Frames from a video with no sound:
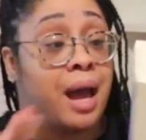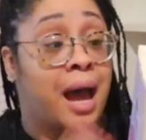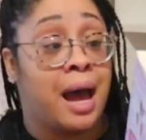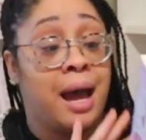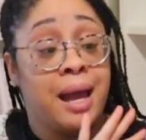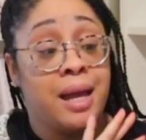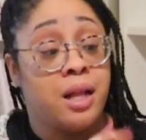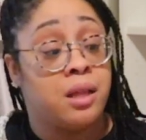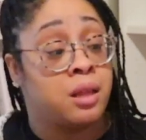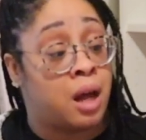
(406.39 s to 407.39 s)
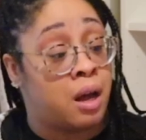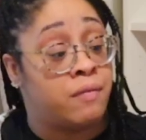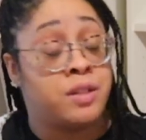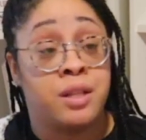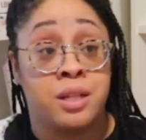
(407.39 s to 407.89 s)
I
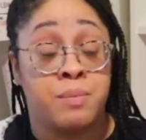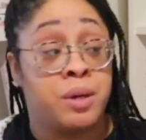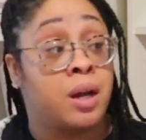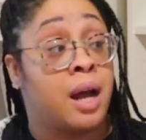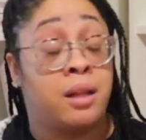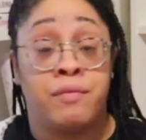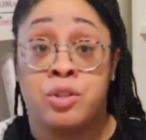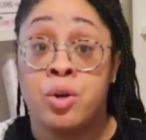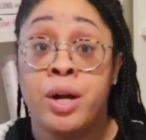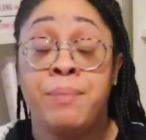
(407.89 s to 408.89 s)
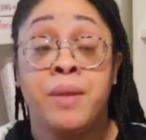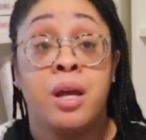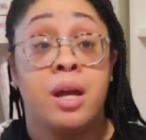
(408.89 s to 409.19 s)
loved this book. I love the story.